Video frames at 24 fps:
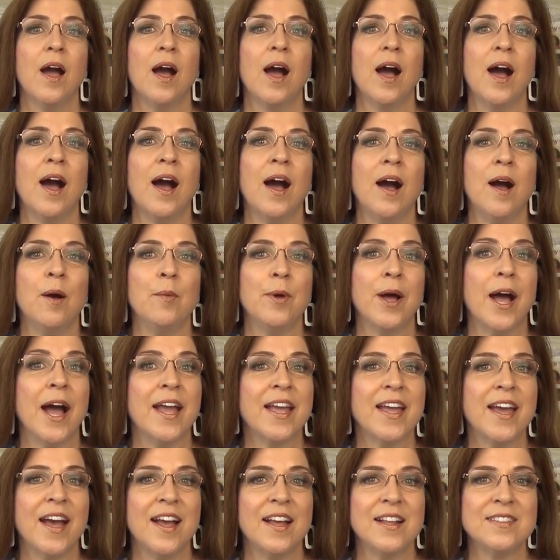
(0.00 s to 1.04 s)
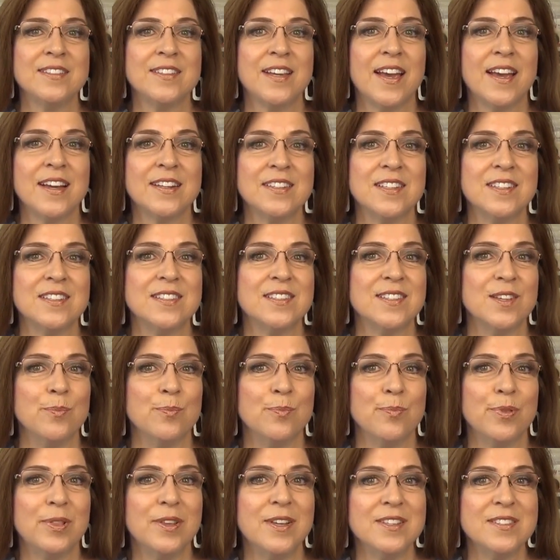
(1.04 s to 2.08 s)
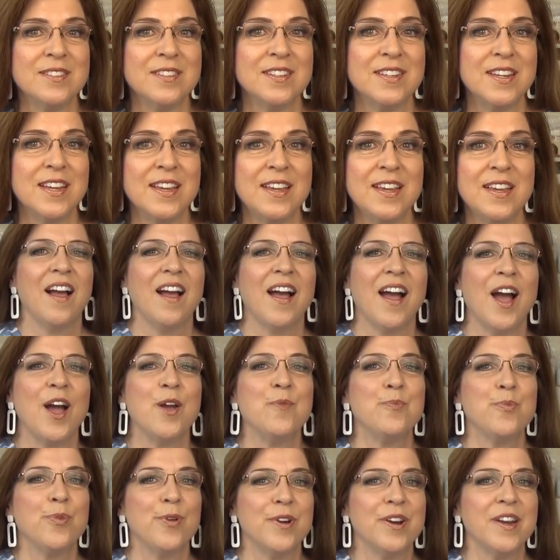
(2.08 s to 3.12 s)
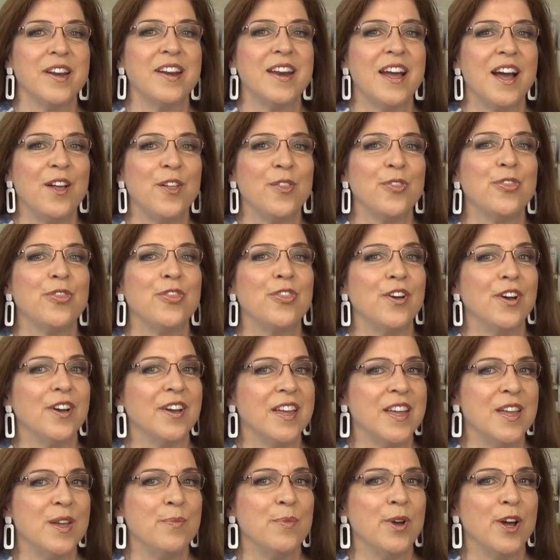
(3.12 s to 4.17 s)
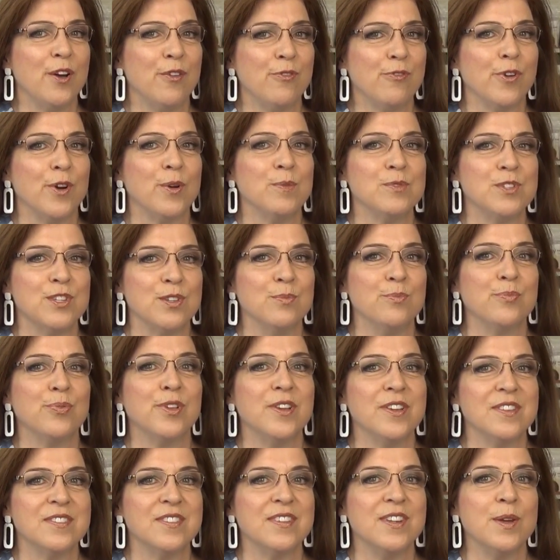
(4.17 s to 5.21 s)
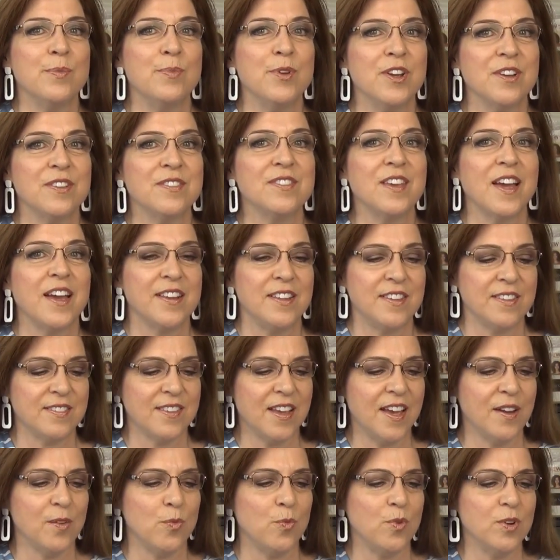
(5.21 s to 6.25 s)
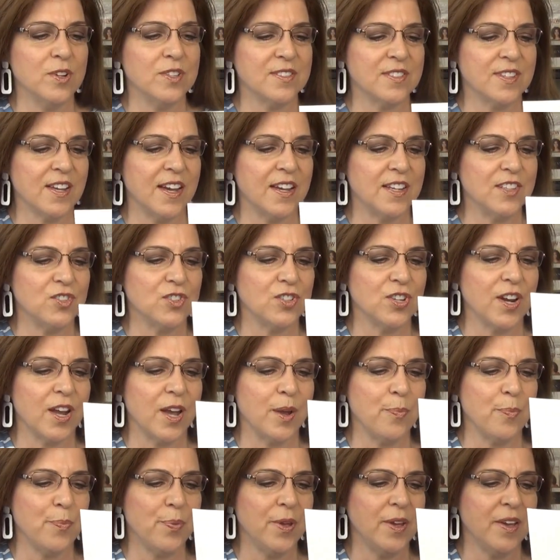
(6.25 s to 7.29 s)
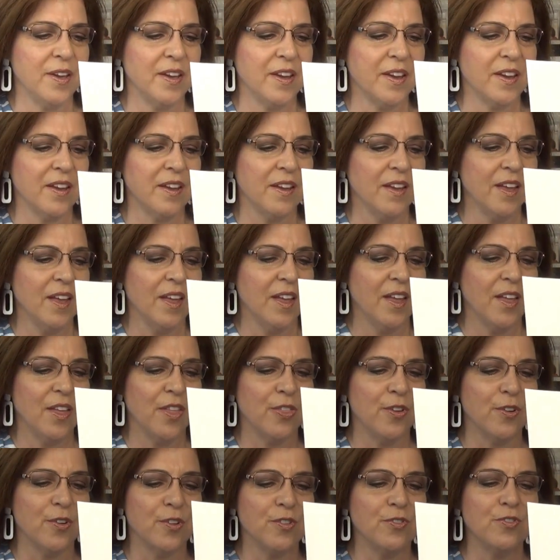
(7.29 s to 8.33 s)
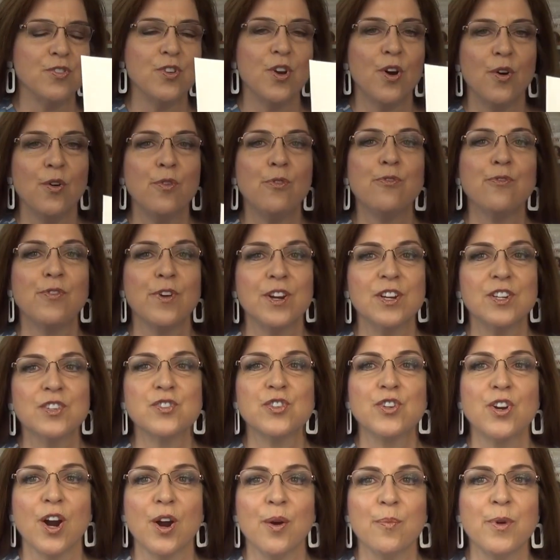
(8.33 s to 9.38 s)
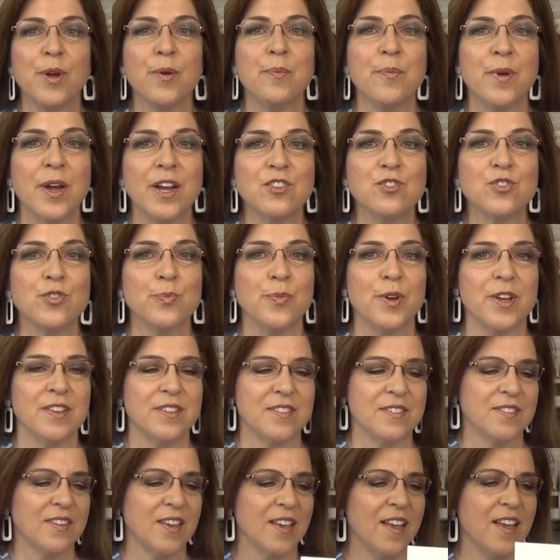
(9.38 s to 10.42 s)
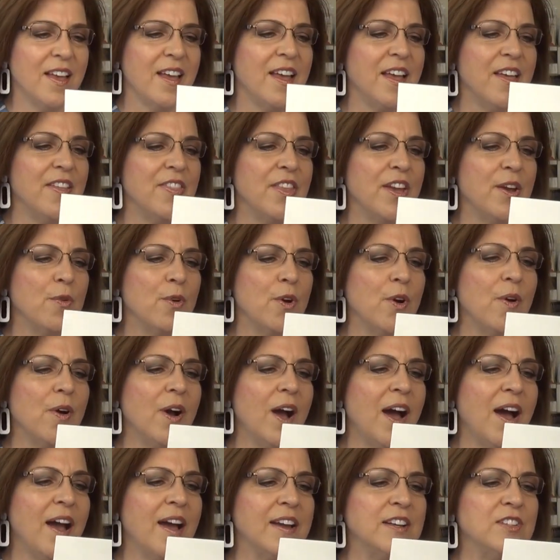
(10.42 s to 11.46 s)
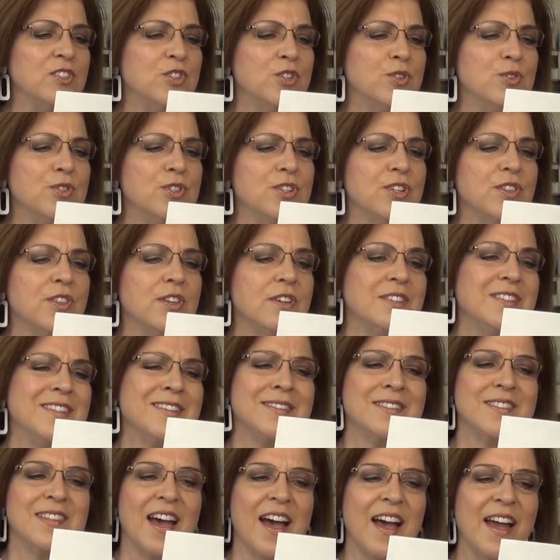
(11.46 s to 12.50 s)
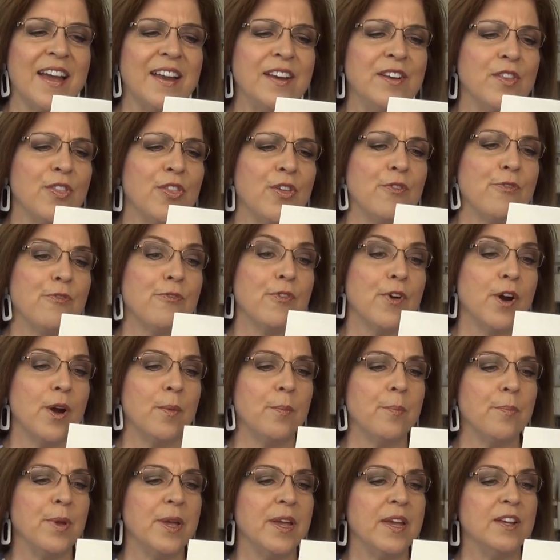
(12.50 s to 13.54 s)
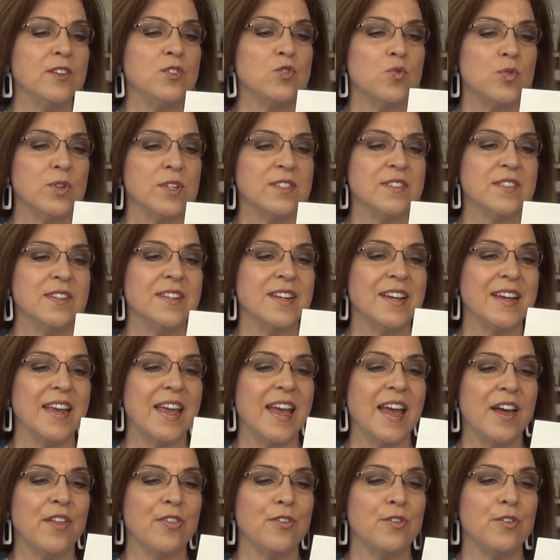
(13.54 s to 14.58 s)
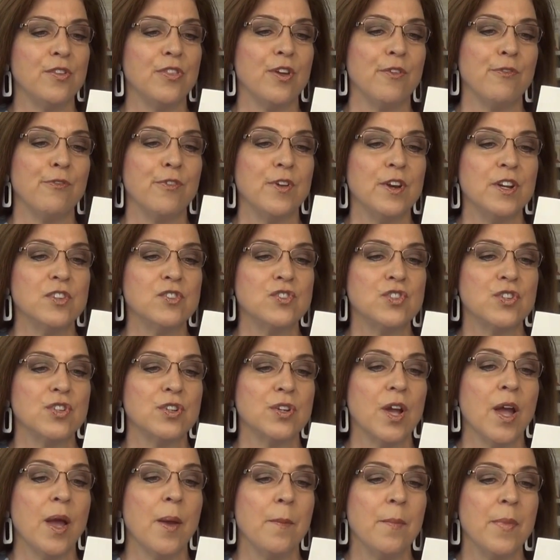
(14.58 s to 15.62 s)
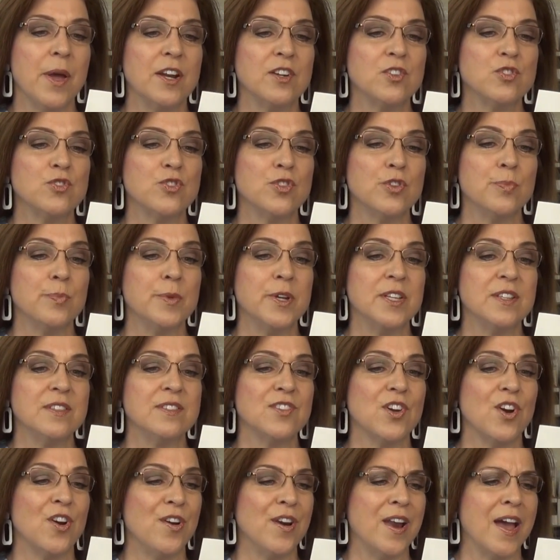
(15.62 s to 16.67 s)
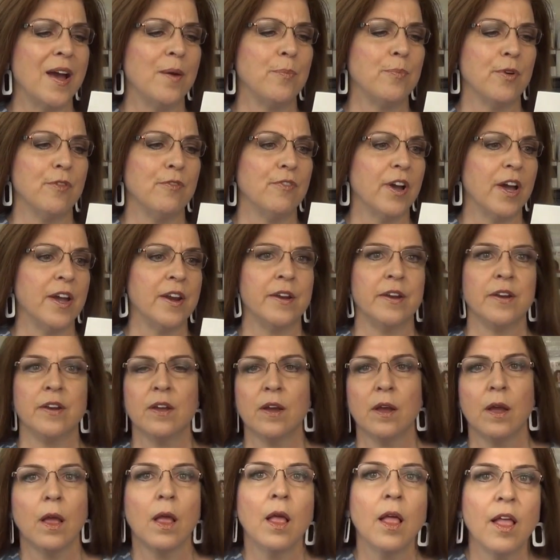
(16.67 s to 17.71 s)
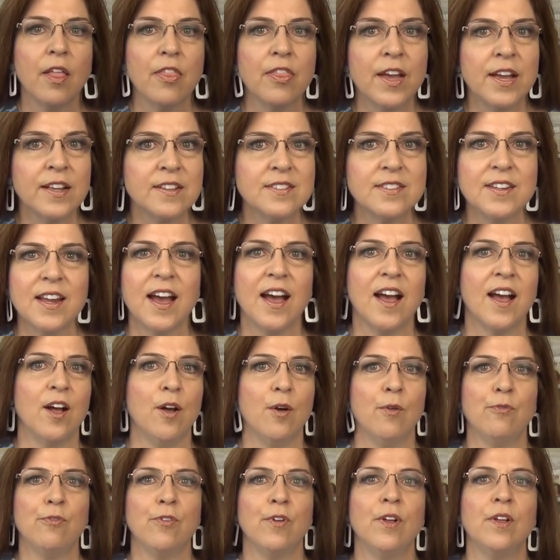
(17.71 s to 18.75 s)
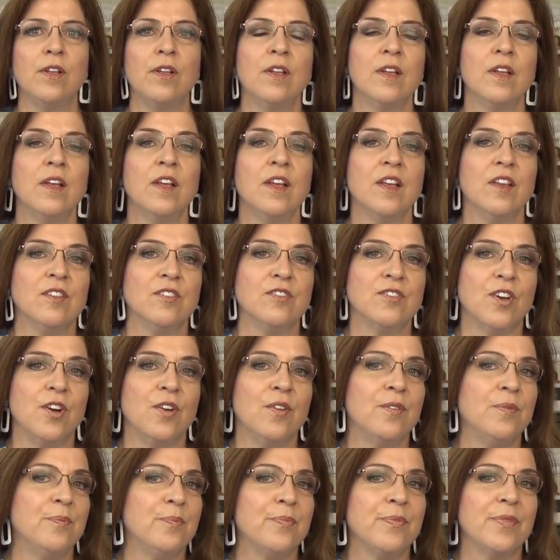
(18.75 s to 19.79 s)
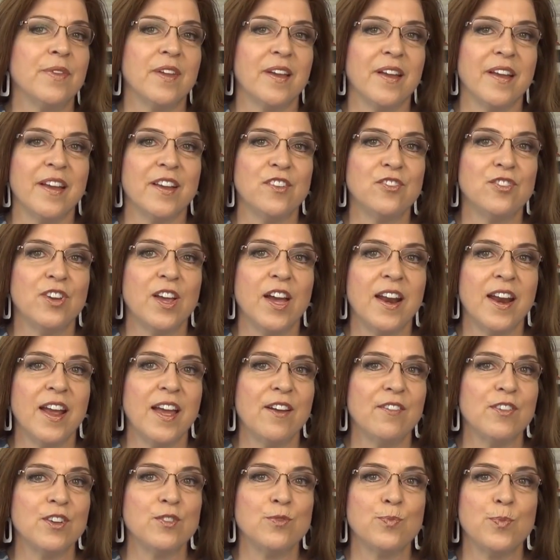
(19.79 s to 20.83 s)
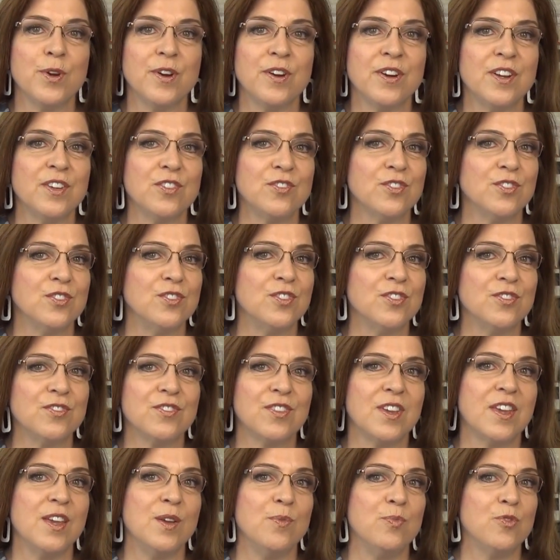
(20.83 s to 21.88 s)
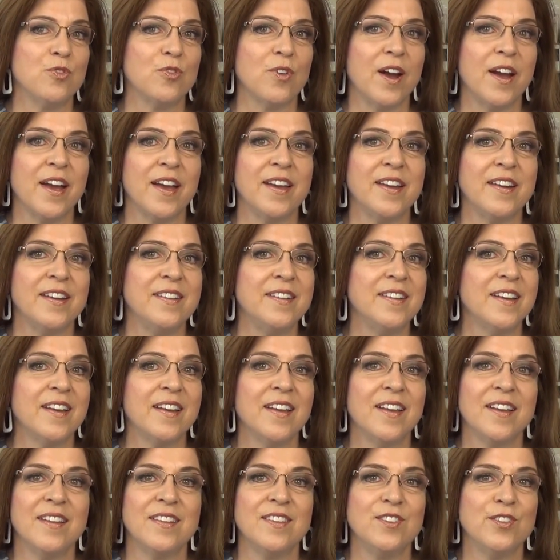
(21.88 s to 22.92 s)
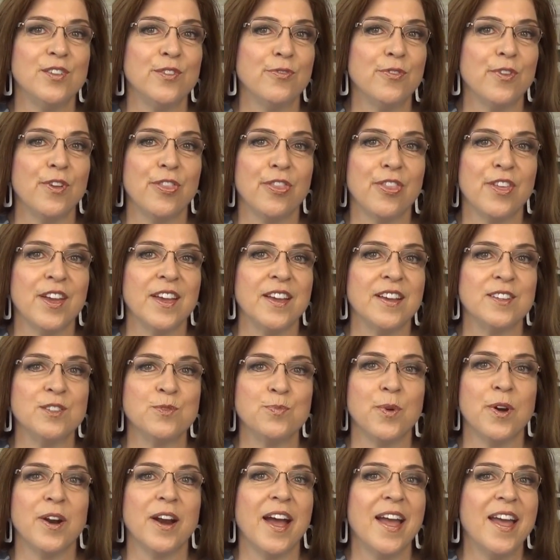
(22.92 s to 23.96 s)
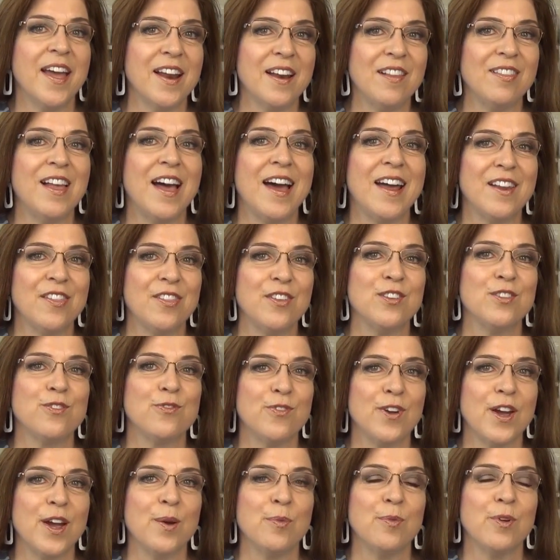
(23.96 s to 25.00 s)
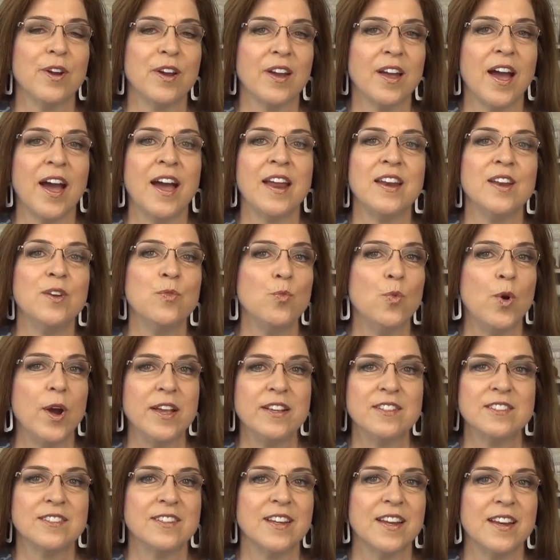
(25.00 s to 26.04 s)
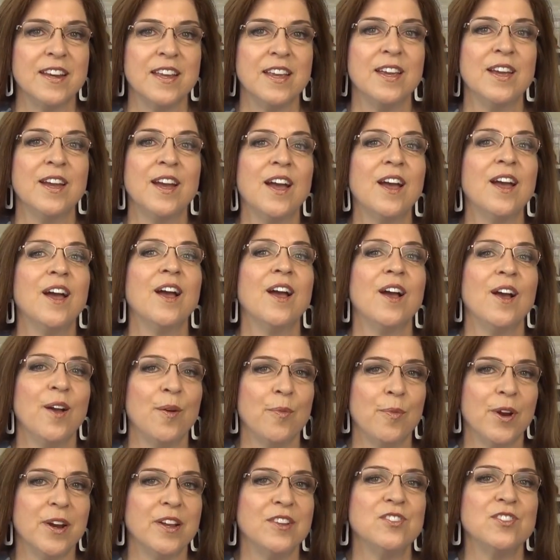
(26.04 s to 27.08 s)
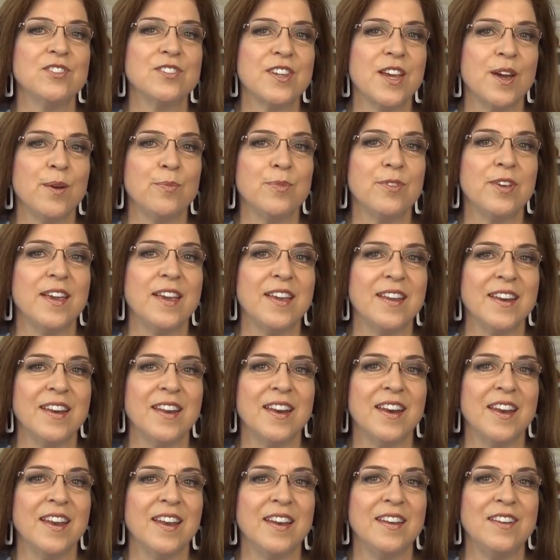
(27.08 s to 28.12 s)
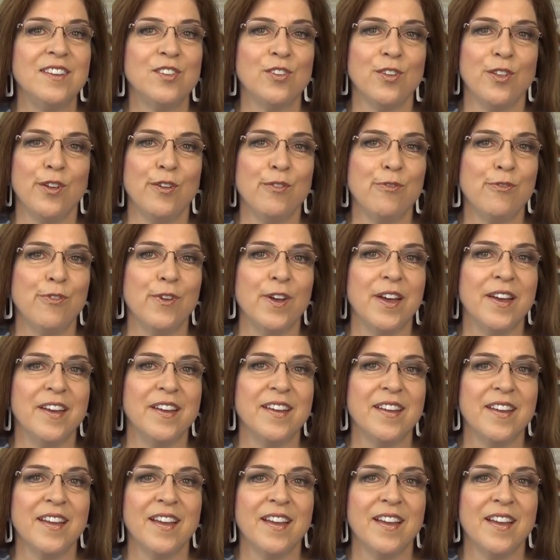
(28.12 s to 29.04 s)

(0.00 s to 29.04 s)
I contacted Simplicity. I printed out the email from Simplicity because I said, what size should I pick? There is no finished garment measurements. And they wrote, hi, due to the design, the front being twisted and gathered, the finished measurements are not provided. That's not helpful. So I guess you gotta have experience or just keep trying different things. But I had a lot of this fabric. I didn't waste any, but I just kept taking it in till it fit.